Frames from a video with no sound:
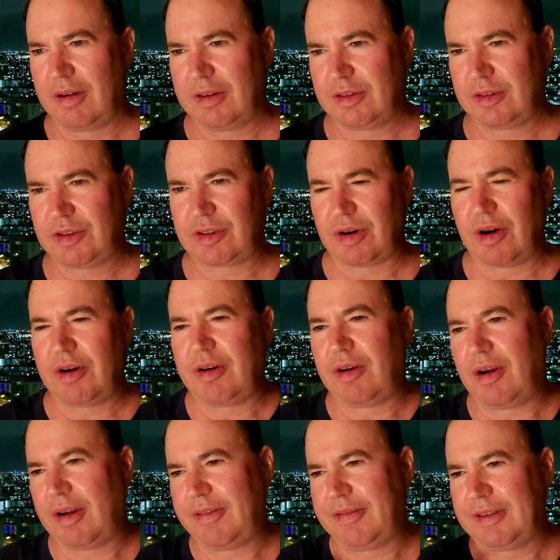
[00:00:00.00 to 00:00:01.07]
start
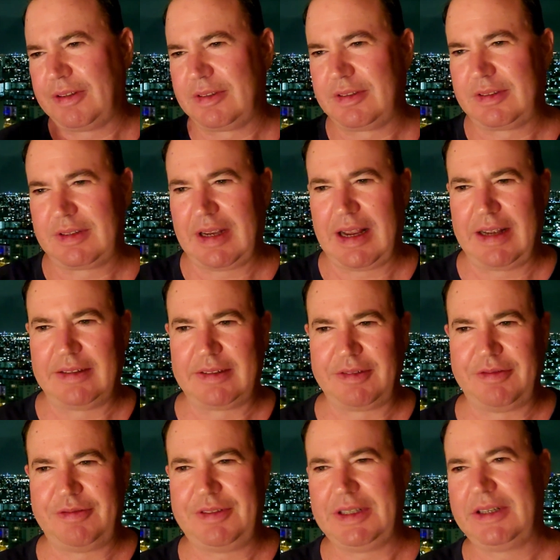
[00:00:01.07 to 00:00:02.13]
off as, as a
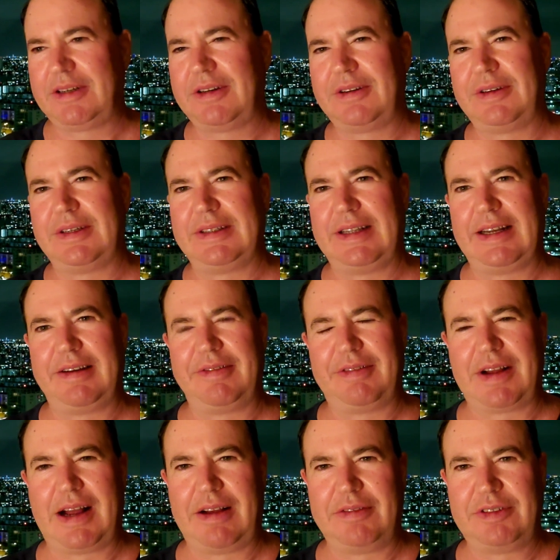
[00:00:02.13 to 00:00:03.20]
fear and then
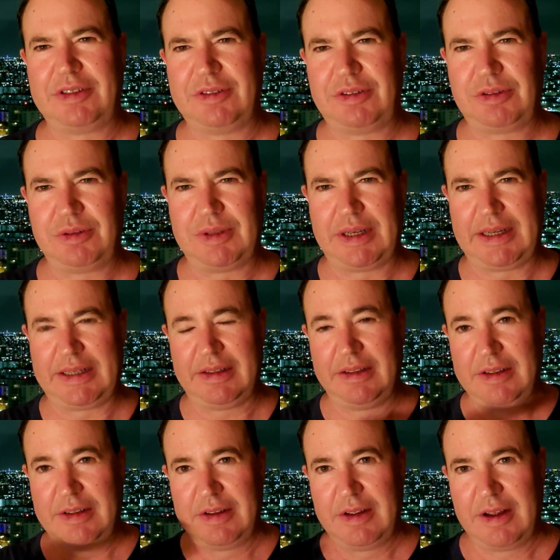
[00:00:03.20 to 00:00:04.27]
evolves into a
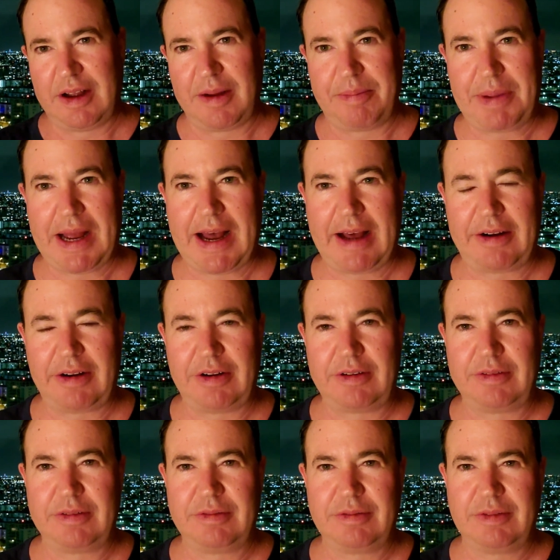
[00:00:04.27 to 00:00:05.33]
a
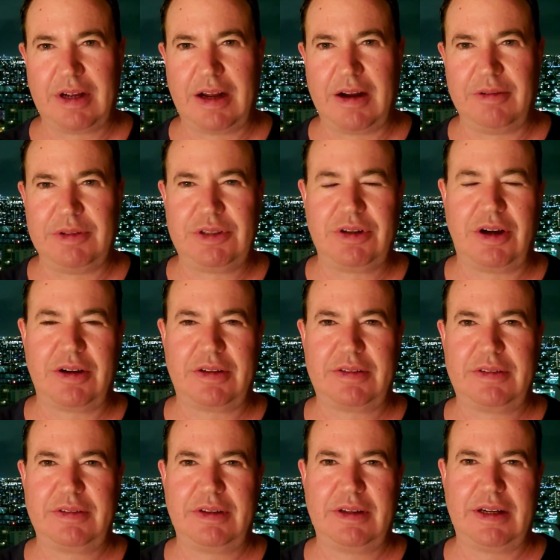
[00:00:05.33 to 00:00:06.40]
pattern. Uh, we talked
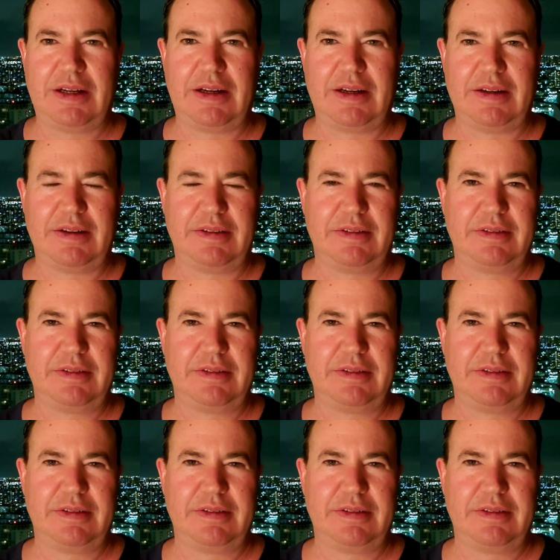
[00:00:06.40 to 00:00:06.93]
uh,